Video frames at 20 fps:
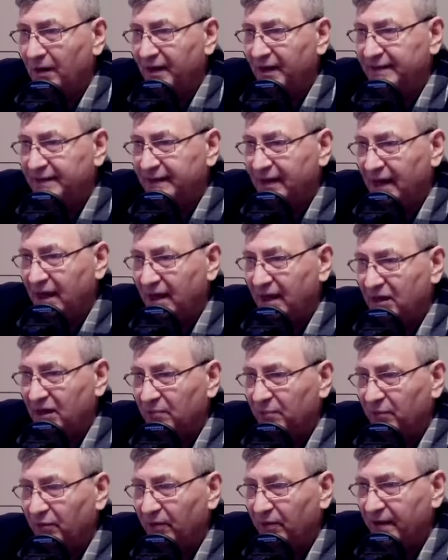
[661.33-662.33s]
Or let's say
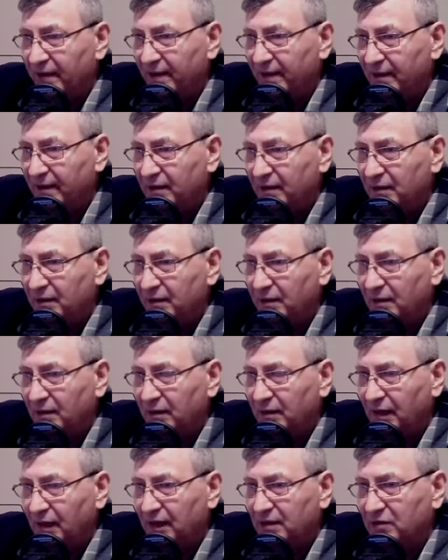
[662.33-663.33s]
prayer
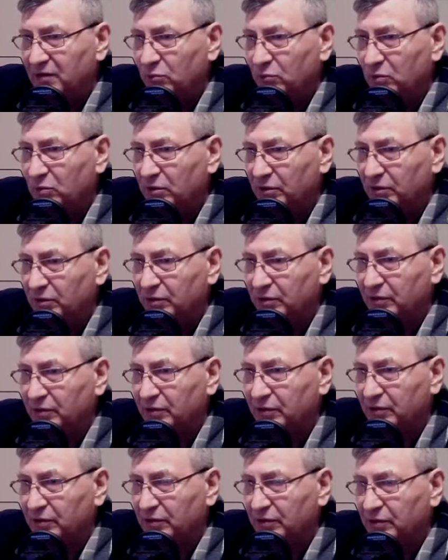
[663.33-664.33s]
and the word.
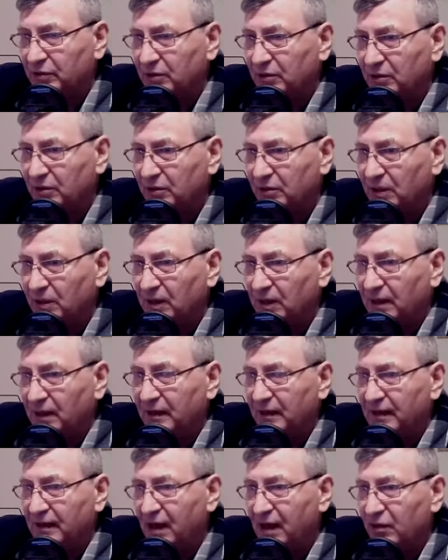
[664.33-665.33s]

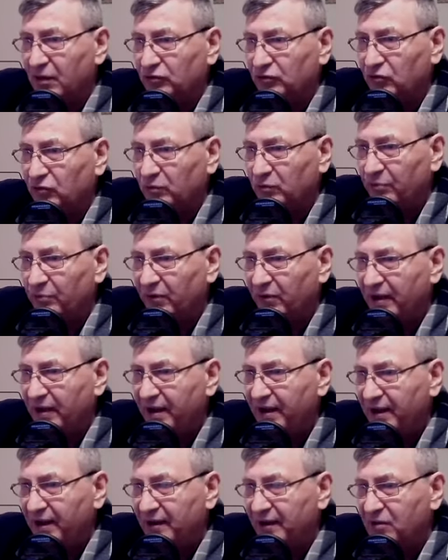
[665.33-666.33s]
Now through
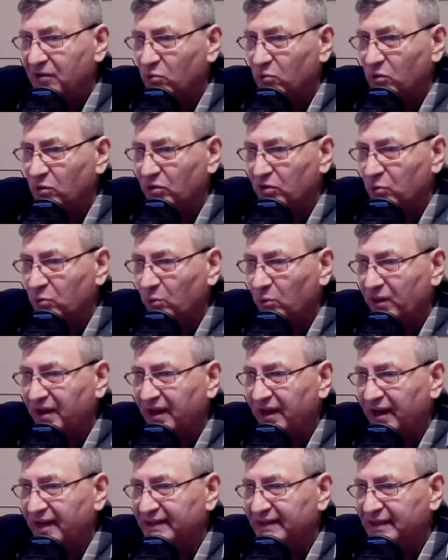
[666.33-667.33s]
prayer and the word
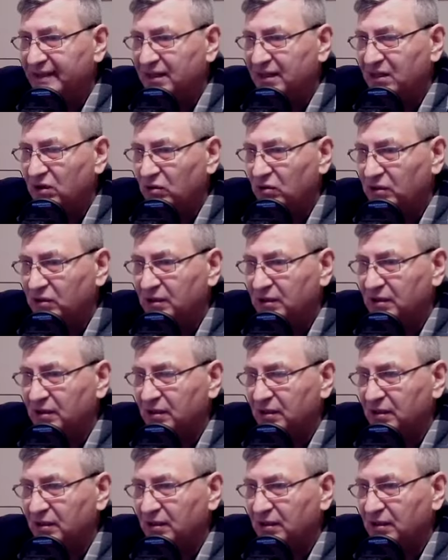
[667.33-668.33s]
we execute
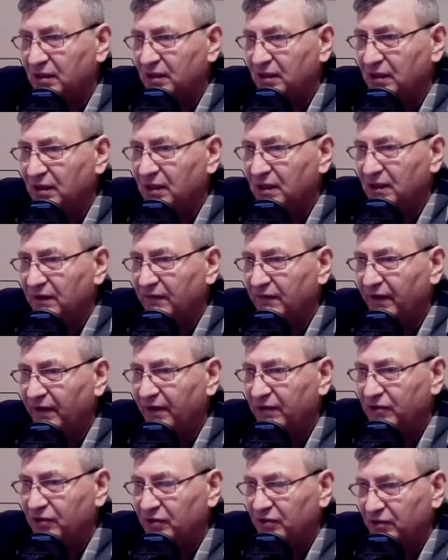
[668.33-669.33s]

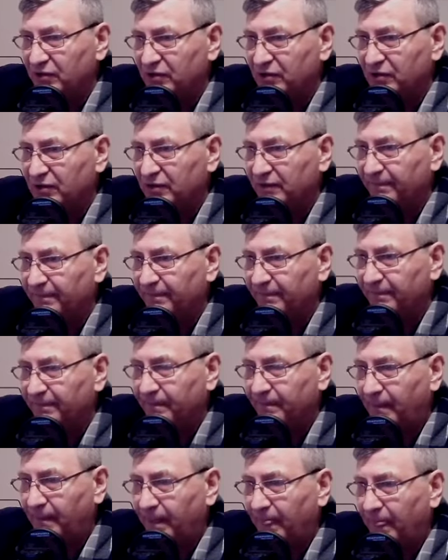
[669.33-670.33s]
vengeance
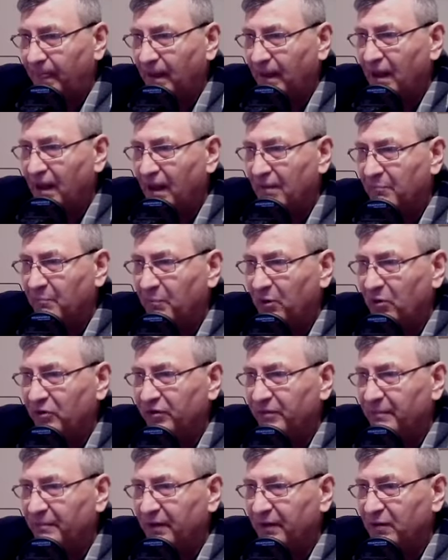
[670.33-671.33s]

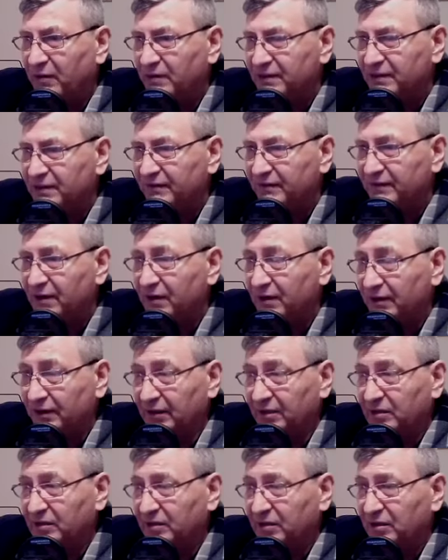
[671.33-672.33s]
upon the powers of
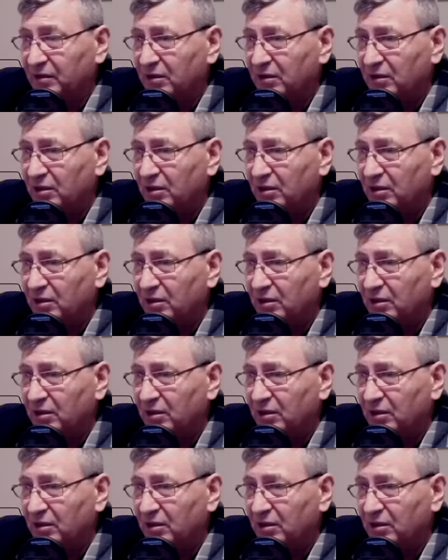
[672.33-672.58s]
darkness.